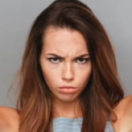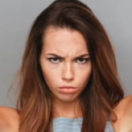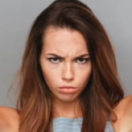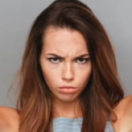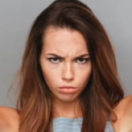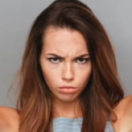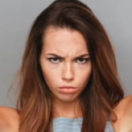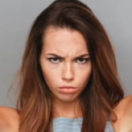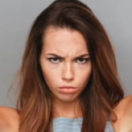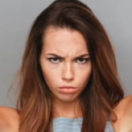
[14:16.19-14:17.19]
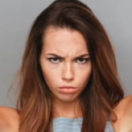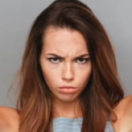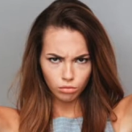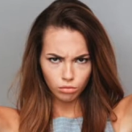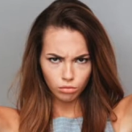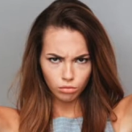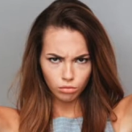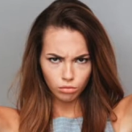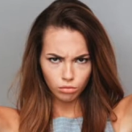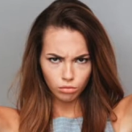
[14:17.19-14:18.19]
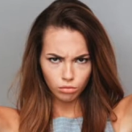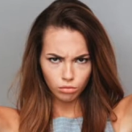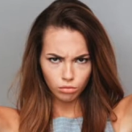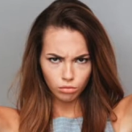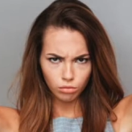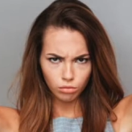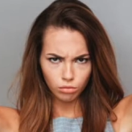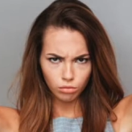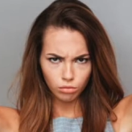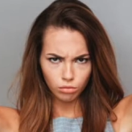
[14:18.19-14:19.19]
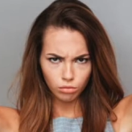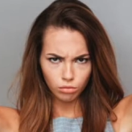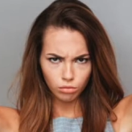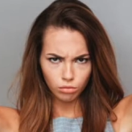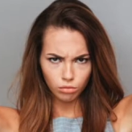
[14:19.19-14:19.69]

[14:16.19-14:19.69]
[no speech]